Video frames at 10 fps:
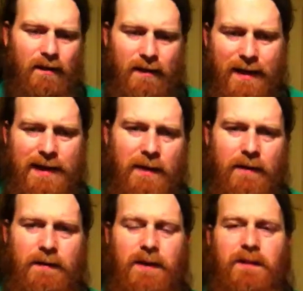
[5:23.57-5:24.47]
That's how
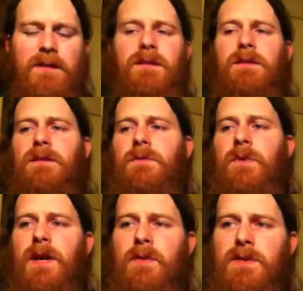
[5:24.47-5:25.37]
I felt uh,
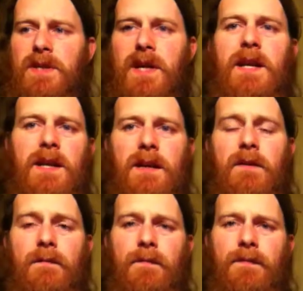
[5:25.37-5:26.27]
when I was eating